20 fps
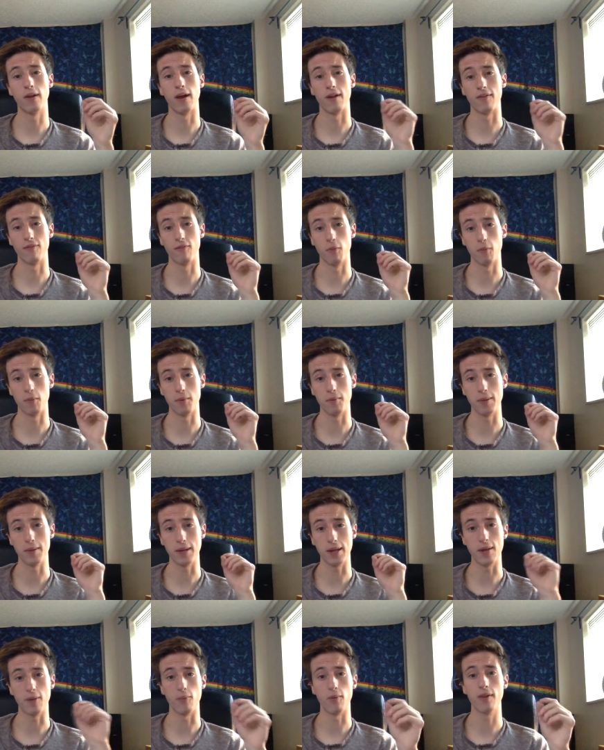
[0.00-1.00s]
platform to
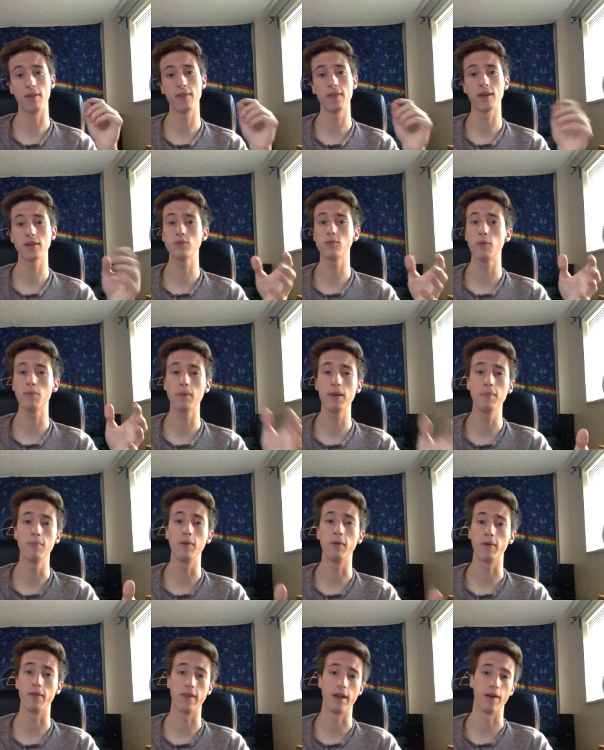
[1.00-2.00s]
begin with. That's what
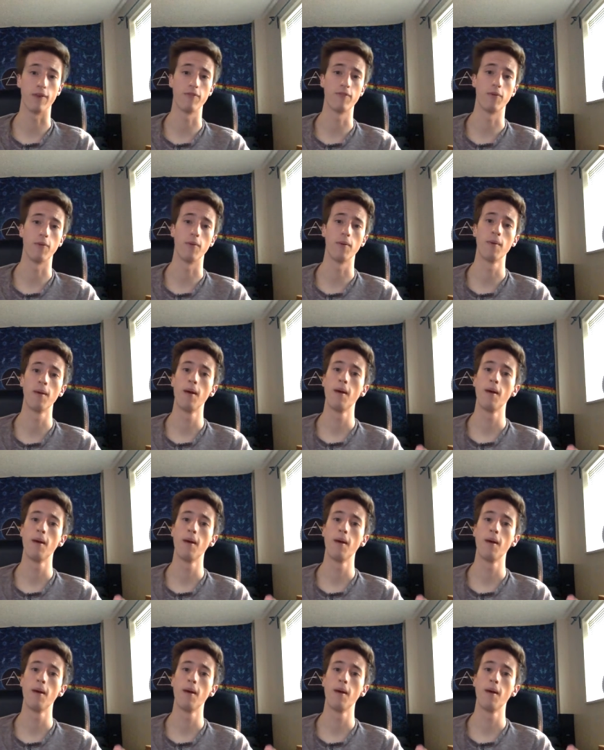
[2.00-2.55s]
people are there for.